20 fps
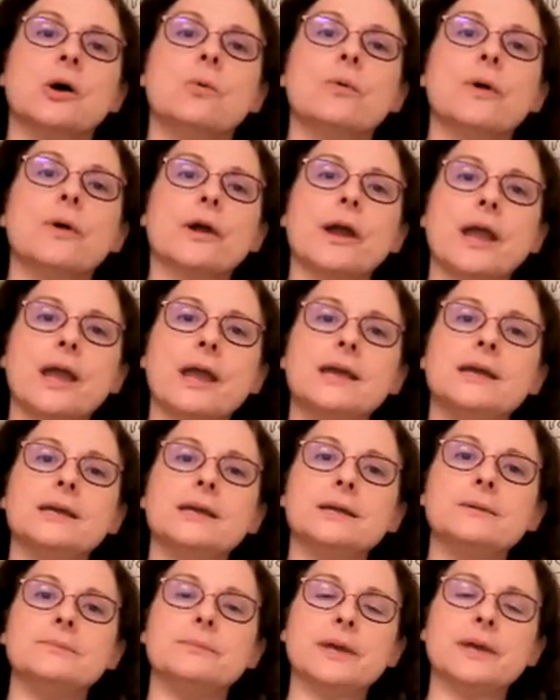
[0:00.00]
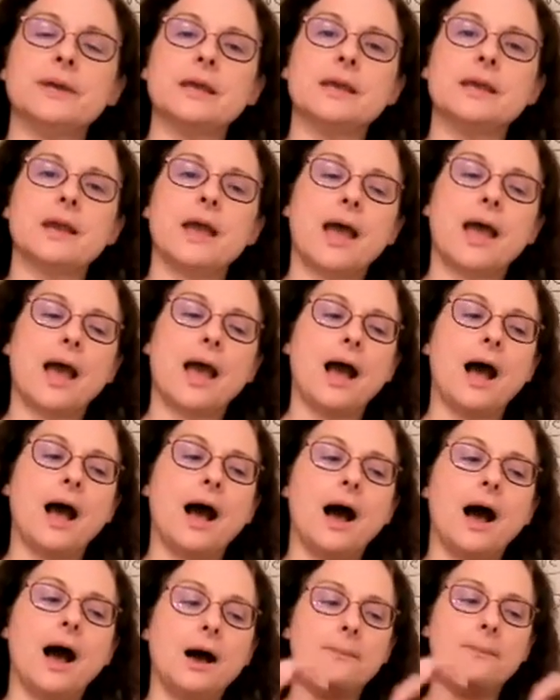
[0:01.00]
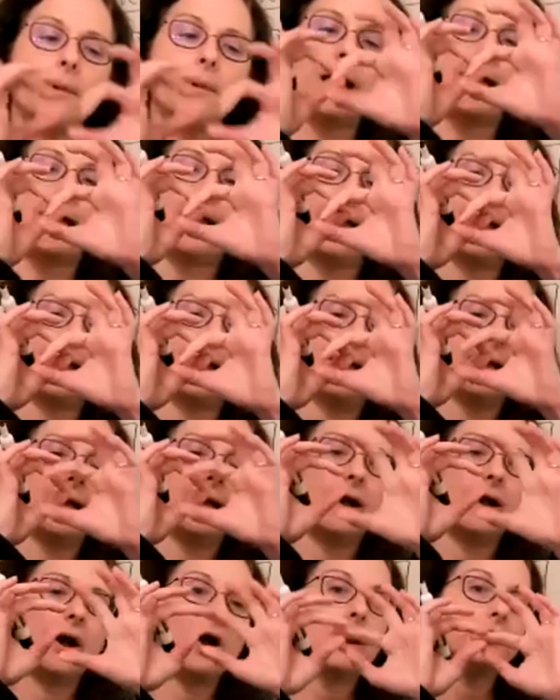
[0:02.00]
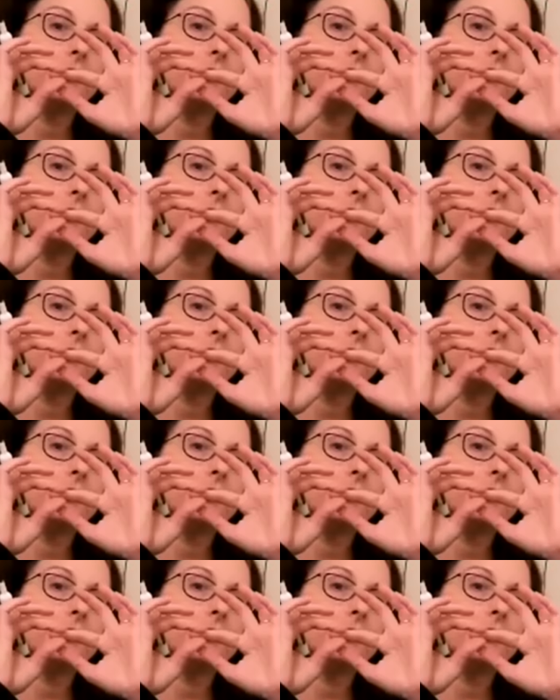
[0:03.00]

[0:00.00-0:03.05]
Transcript: where A and B are